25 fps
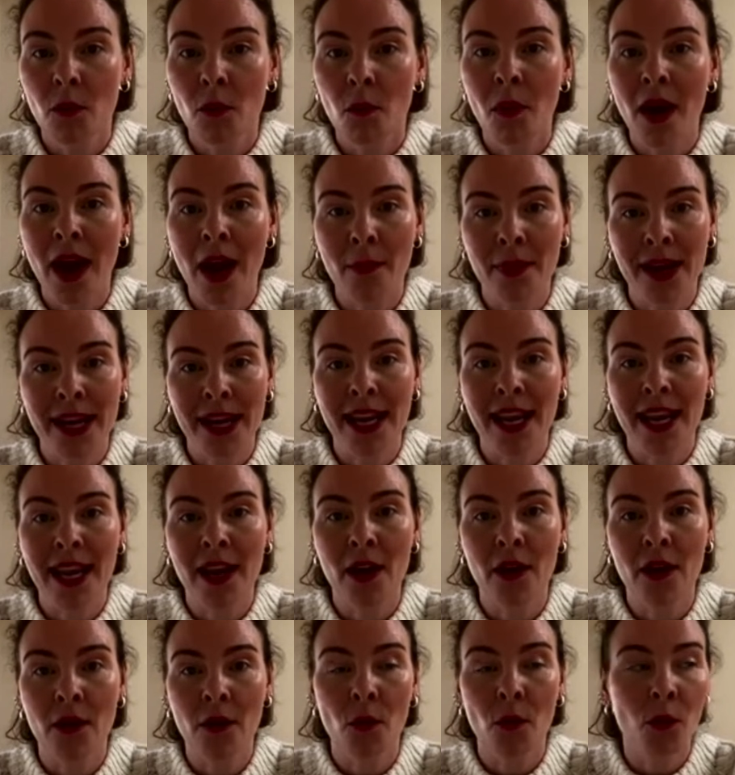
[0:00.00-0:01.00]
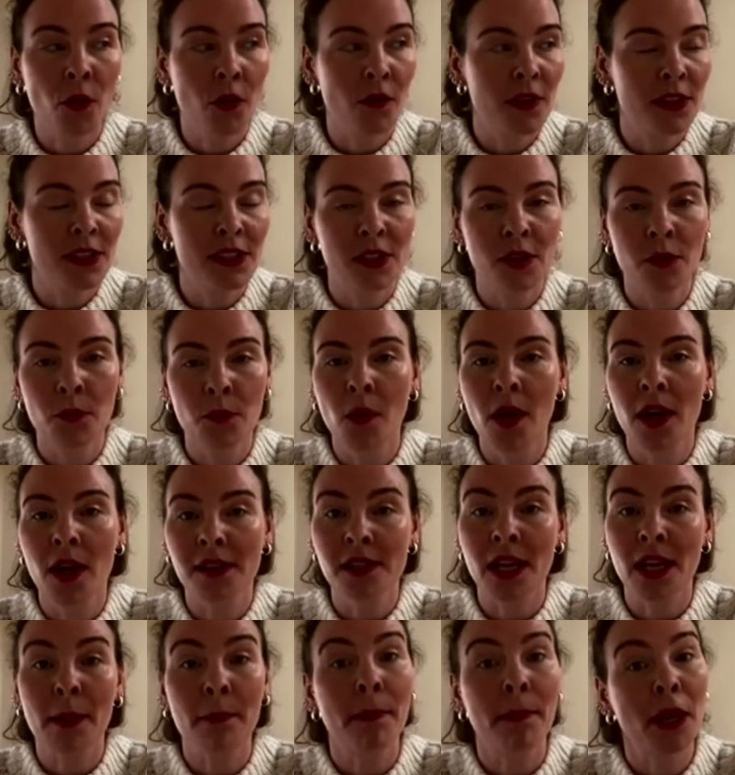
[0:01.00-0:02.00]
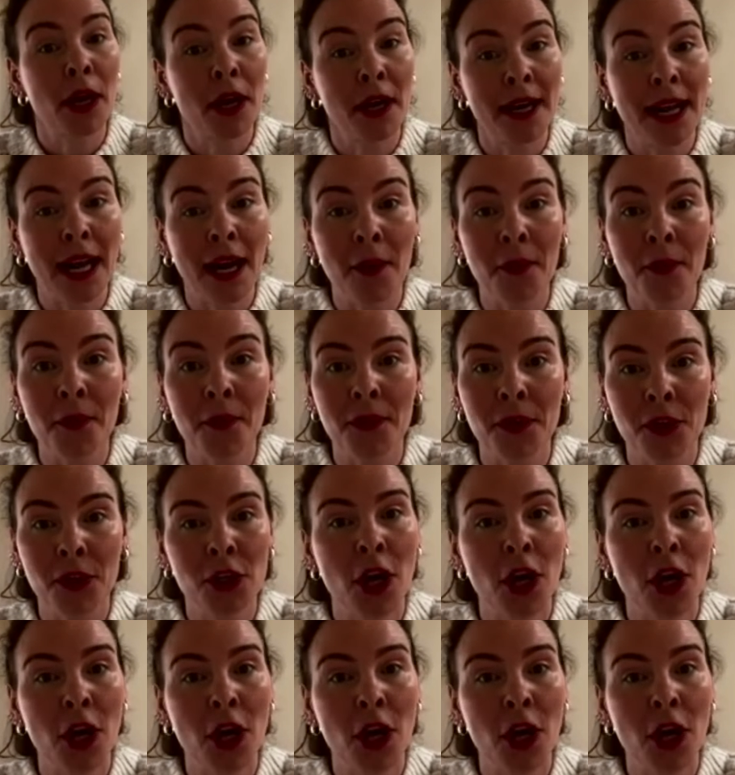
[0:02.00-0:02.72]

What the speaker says: where we hear all of a sudden words like burnout.